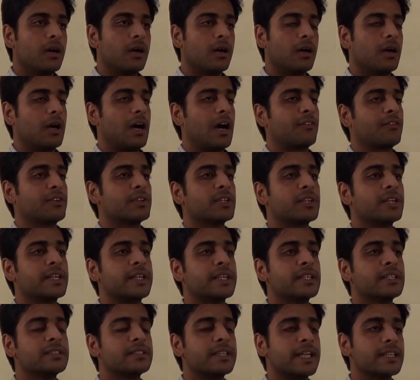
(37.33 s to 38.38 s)
Uh, after the
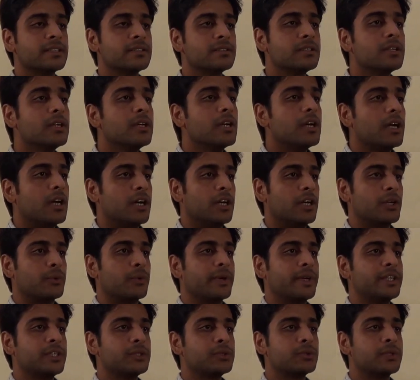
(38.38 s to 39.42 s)
written test, uh,
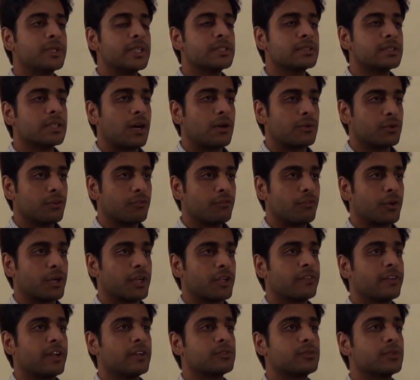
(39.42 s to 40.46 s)
twenty students out of
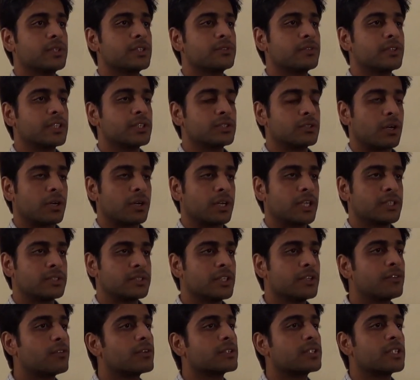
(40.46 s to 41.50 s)
forty-five students were
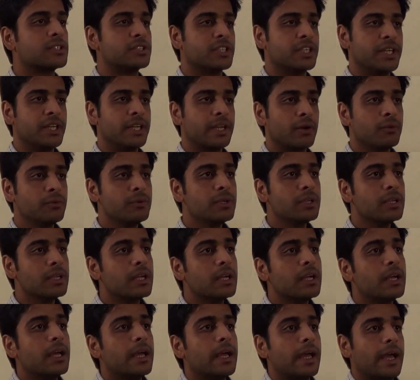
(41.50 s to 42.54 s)
shortlisted for the G D round,
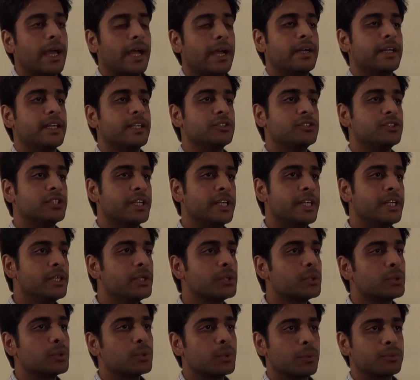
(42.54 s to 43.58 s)
and in G D,
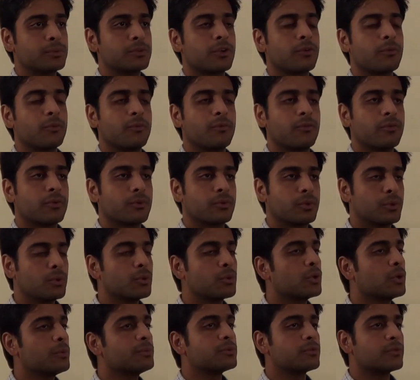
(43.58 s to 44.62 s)
two groups are,
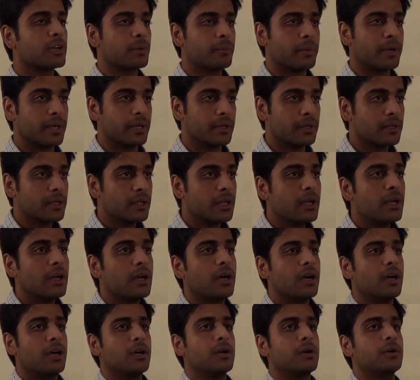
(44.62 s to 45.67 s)
two groups were made.
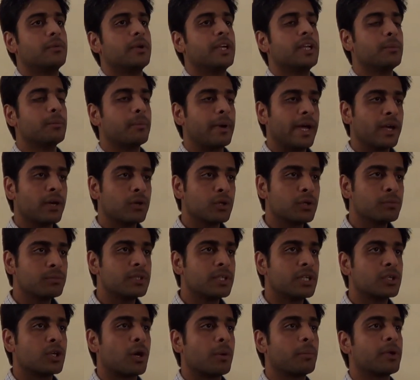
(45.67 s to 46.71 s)
Uh, in my group,
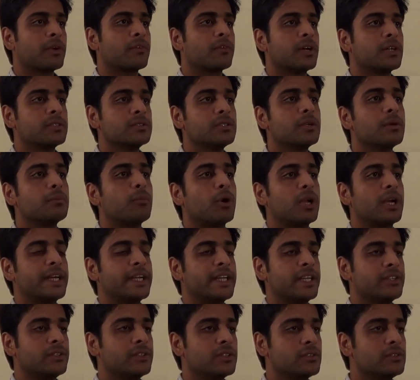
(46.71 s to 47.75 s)
the topic was
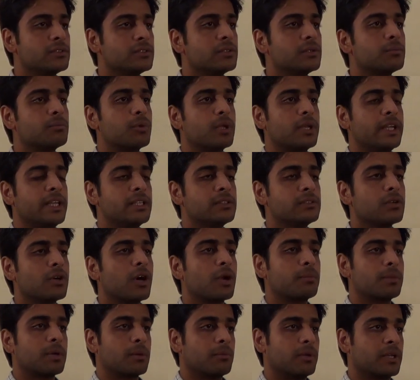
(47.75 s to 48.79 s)
politicians, police or
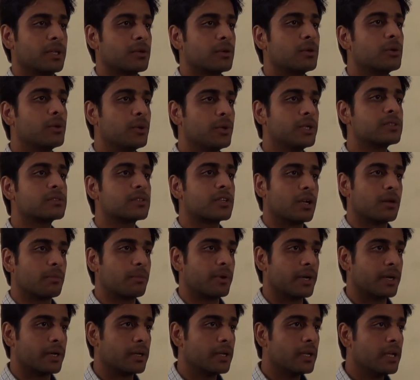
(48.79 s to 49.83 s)
public, who is
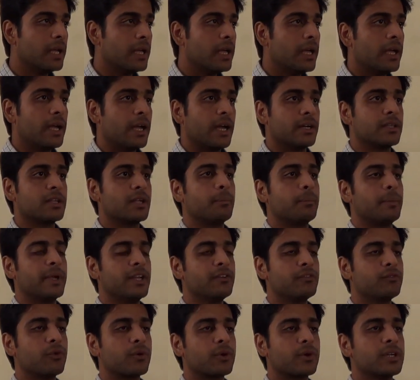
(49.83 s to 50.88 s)
culprit, and the
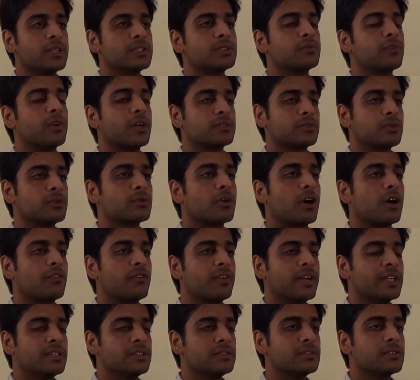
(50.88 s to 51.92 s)
main focus was on
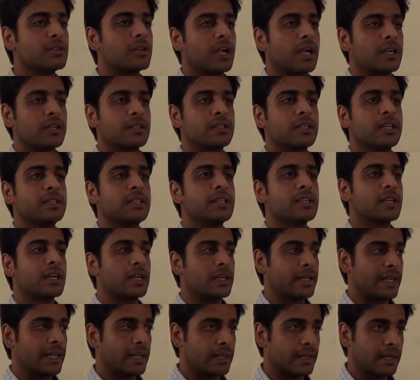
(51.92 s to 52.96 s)
confidence rather than the
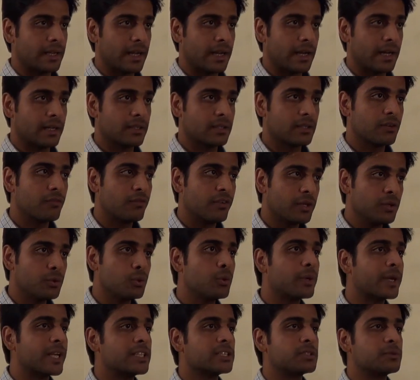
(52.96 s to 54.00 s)
content, and the one
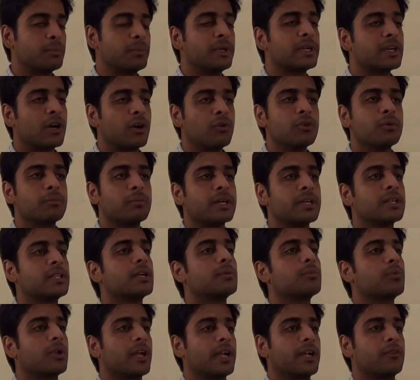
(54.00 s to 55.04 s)
who can speak out but in
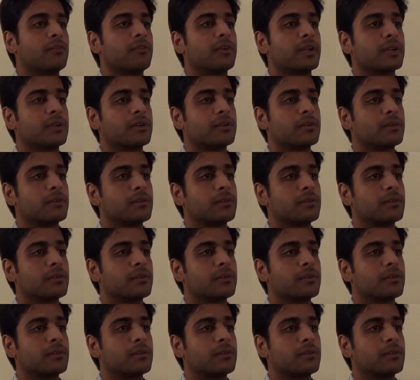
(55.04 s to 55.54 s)
a polite way.